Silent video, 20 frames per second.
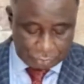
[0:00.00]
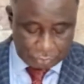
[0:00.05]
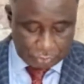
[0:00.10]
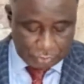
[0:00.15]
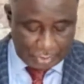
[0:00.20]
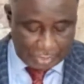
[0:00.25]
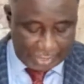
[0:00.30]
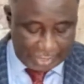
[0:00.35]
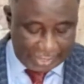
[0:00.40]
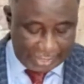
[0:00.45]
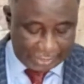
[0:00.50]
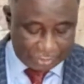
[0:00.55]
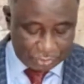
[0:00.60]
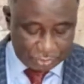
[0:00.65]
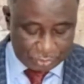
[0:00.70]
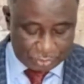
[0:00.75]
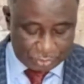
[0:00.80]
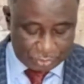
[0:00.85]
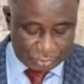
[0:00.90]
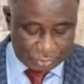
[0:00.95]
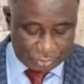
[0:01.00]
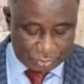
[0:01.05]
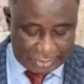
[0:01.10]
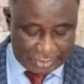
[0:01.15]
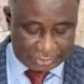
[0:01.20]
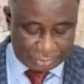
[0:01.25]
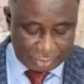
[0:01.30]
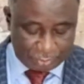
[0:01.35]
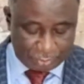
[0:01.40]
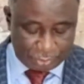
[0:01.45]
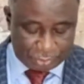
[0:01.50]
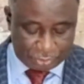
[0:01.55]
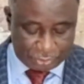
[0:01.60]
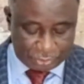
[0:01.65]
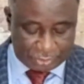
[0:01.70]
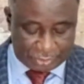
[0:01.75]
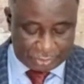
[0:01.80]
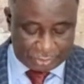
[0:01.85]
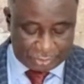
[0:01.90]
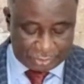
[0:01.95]
So I'd like to take this
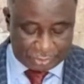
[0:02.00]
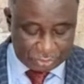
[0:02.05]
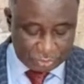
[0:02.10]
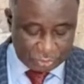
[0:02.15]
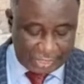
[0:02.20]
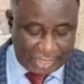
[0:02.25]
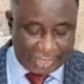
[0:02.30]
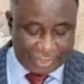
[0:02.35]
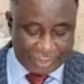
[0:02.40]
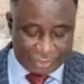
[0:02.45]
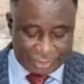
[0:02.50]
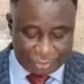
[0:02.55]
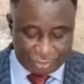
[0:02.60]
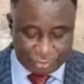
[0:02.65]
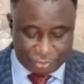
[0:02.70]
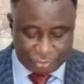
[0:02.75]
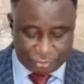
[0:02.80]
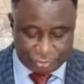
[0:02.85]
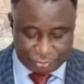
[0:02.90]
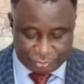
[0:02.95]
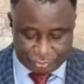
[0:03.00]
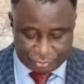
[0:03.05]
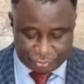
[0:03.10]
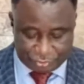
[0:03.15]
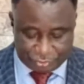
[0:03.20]
opportunity to thank you